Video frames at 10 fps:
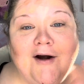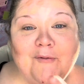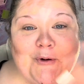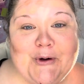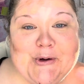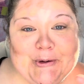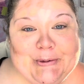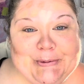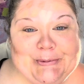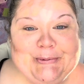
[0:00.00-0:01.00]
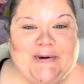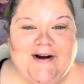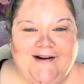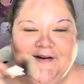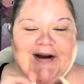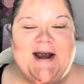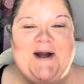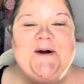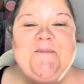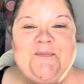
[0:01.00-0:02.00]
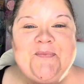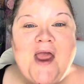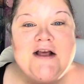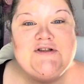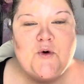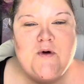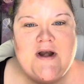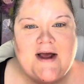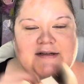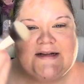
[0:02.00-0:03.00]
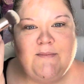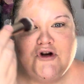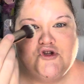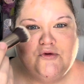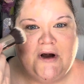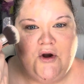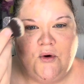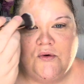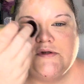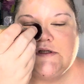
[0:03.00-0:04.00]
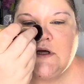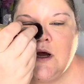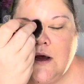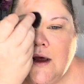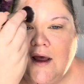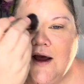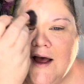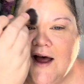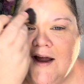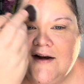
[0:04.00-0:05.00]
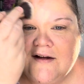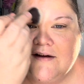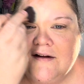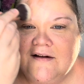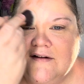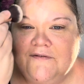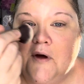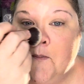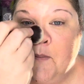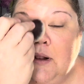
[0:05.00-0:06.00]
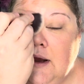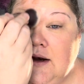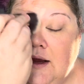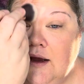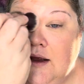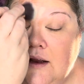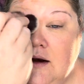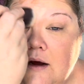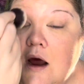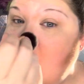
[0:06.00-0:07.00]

Woohoo! Okay, so next I'm going to do my nose and kind of blend in